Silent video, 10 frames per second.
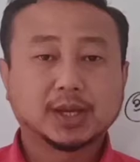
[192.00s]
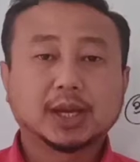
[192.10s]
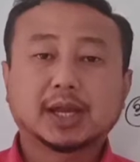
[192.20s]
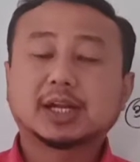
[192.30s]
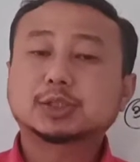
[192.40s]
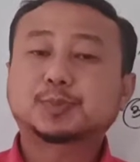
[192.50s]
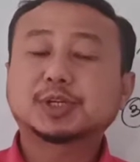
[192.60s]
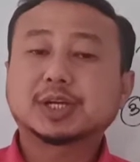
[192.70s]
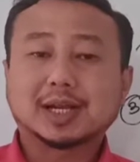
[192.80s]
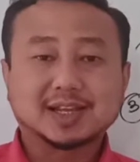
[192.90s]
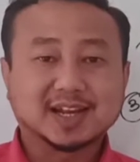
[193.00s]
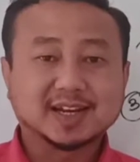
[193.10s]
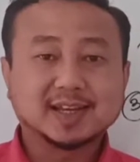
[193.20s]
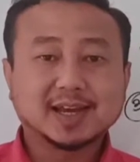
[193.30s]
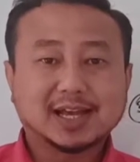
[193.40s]
It is present in the
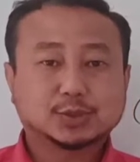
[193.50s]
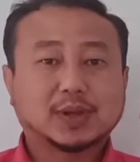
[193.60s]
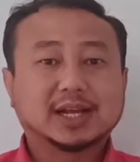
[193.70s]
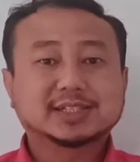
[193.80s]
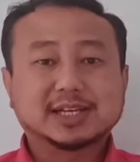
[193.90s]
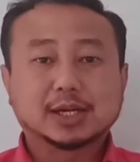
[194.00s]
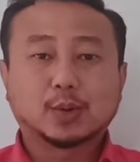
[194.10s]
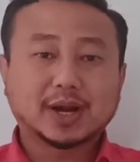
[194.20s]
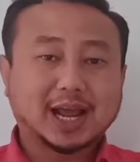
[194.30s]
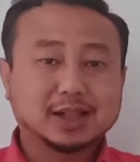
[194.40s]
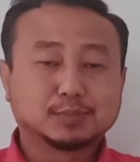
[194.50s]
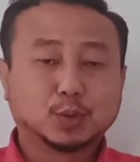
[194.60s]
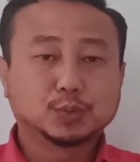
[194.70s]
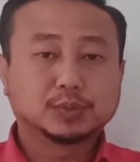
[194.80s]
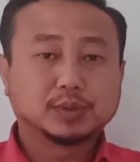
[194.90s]
knee as well as in our
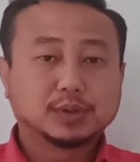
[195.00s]
elbow.